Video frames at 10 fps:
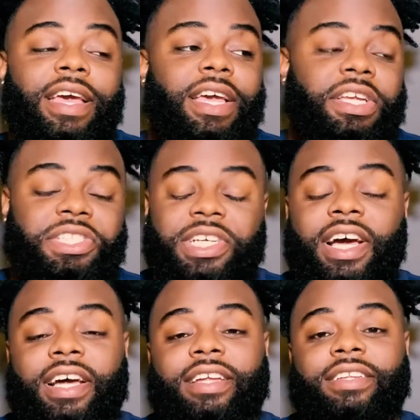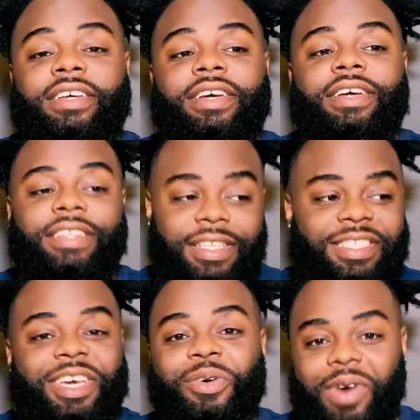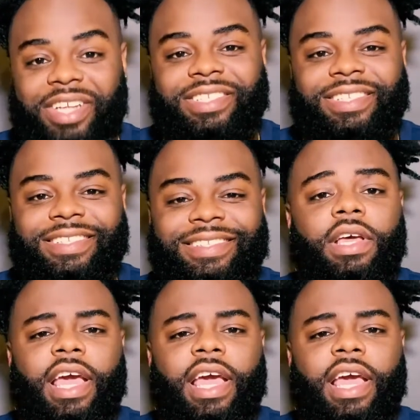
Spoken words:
and Denzel Washington.